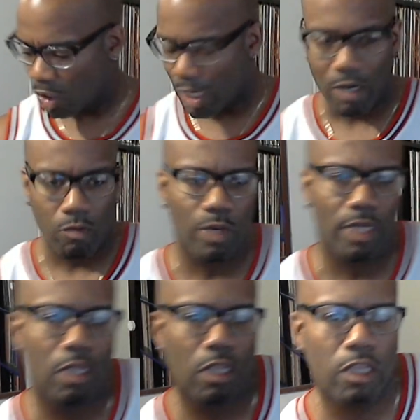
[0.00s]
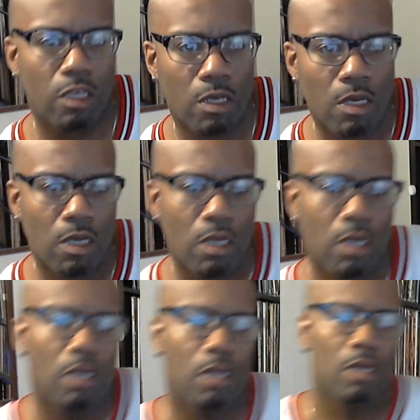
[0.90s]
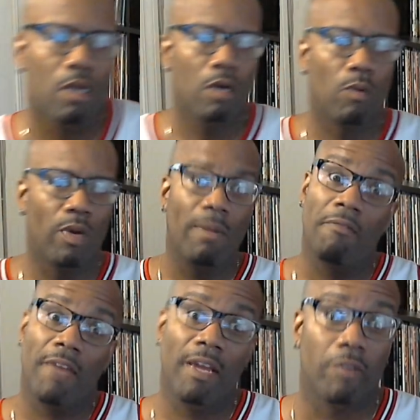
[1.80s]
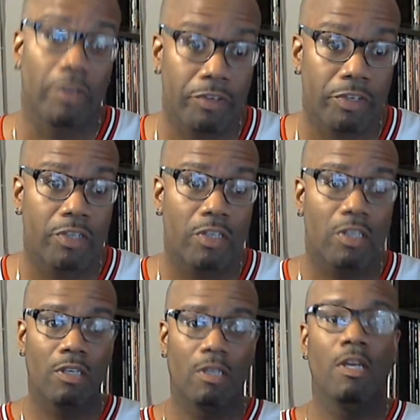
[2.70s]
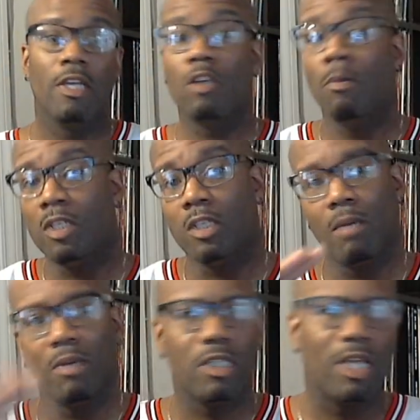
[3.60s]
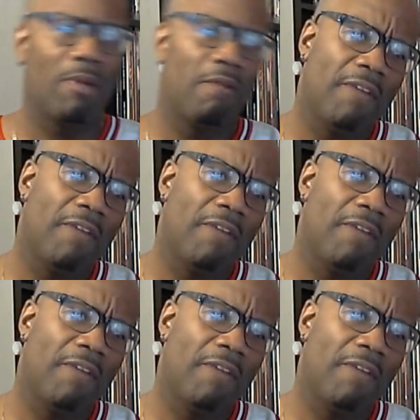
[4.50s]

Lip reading: start off with one of my favorites. It's going to be something that's not my